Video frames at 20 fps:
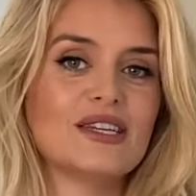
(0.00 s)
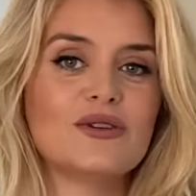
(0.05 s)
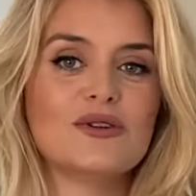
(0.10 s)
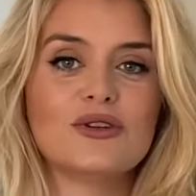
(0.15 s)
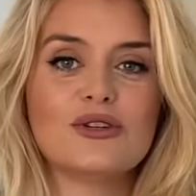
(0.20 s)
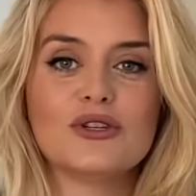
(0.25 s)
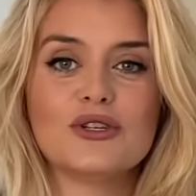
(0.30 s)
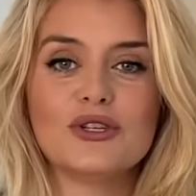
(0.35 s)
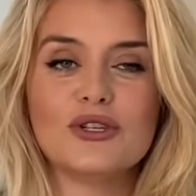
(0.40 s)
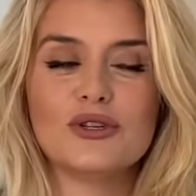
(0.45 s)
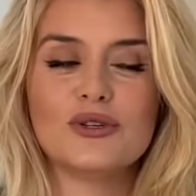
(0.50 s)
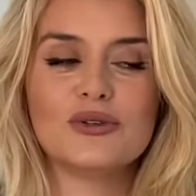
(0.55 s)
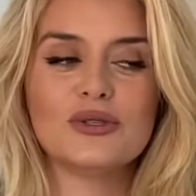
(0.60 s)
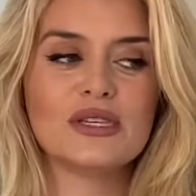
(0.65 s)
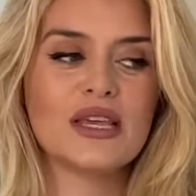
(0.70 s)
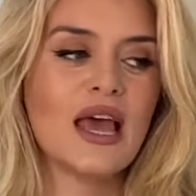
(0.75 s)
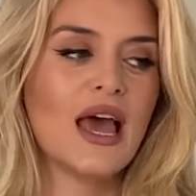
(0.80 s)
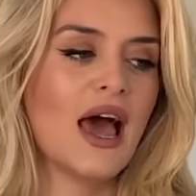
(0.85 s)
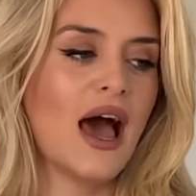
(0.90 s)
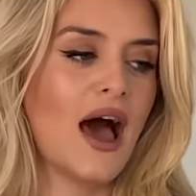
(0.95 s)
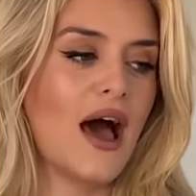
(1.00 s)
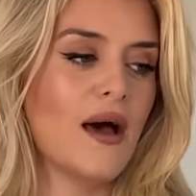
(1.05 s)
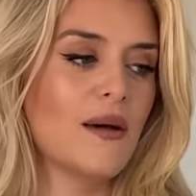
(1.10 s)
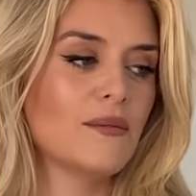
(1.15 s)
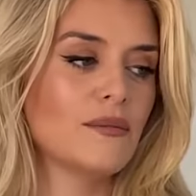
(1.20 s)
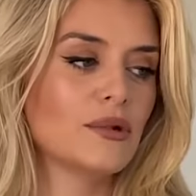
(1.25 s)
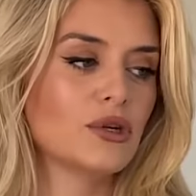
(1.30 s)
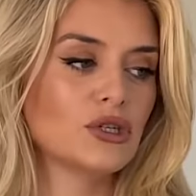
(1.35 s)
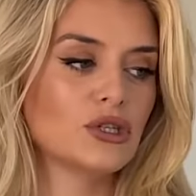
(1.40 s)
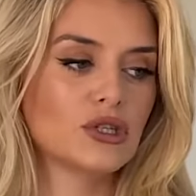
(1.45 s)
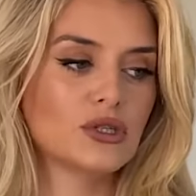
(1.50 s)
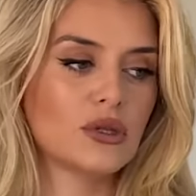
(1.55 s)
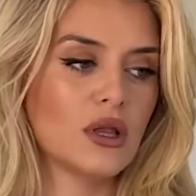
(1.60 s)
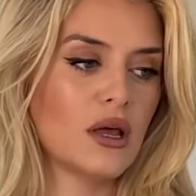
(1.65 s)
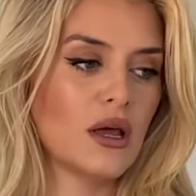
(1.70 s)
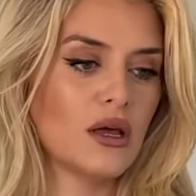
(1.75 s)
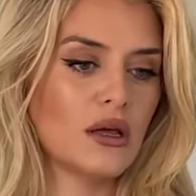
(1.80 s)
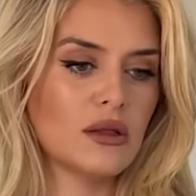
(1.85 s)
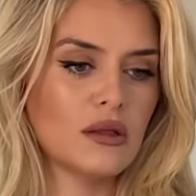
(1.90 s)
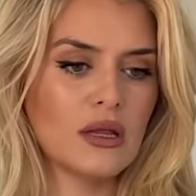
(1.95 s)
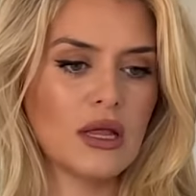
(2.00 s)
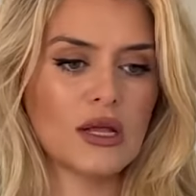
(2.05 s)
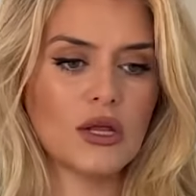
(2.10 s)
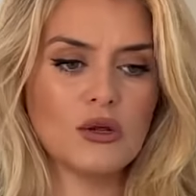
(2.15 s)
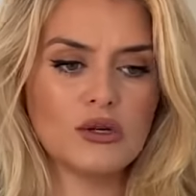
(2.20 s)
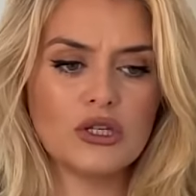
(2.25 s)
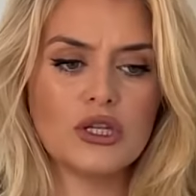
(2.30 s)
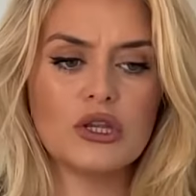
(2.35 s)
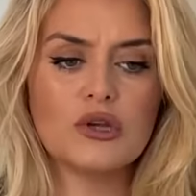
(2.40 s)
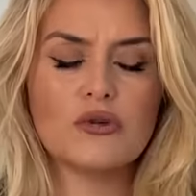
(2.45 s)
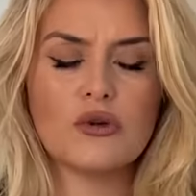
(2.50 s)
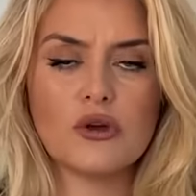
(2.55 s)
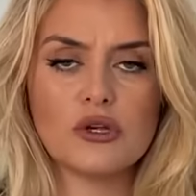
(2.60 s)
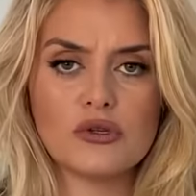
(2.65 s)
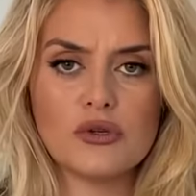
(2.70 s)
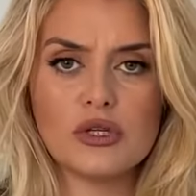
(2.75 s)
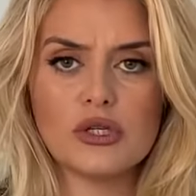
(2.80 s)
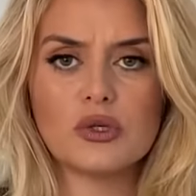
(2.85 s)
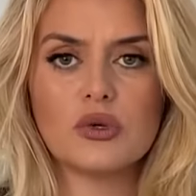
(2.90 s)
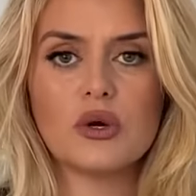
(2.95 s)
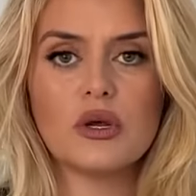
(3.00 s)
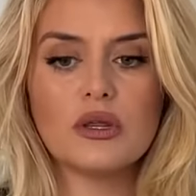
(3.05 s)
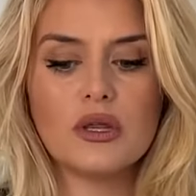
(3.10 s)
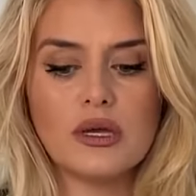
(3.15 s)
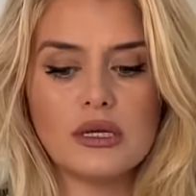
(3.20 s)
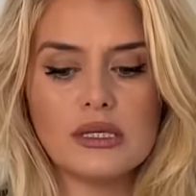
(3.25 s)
You can choose usually in the grocery store they'll